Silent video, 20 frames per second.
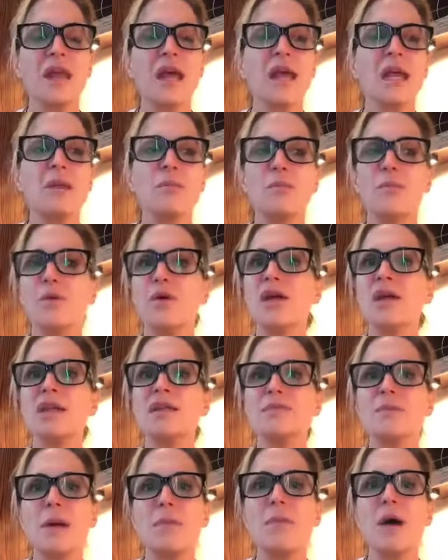It
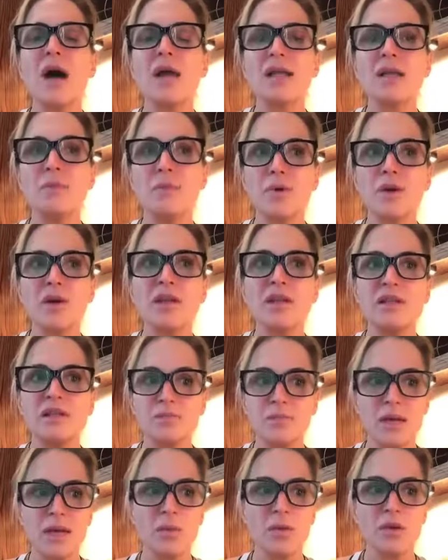breathed, my body breathes
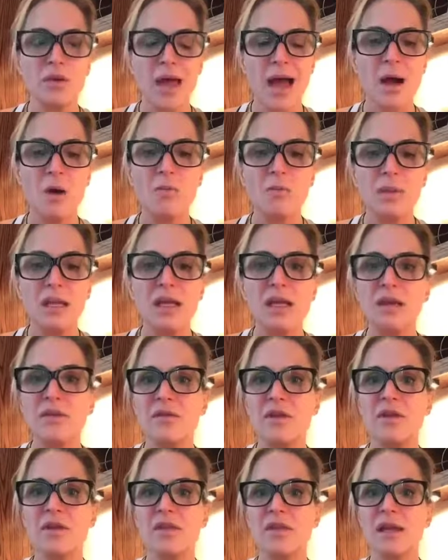me without me
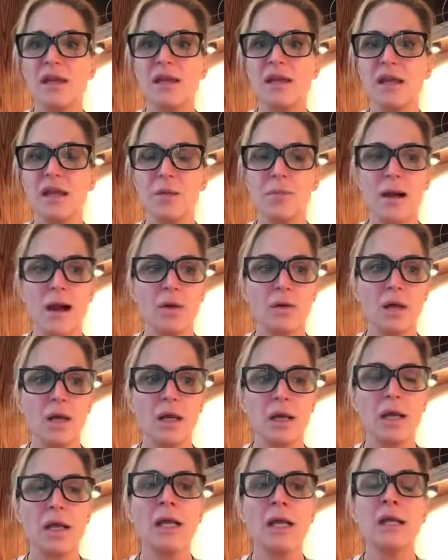even thinking about it.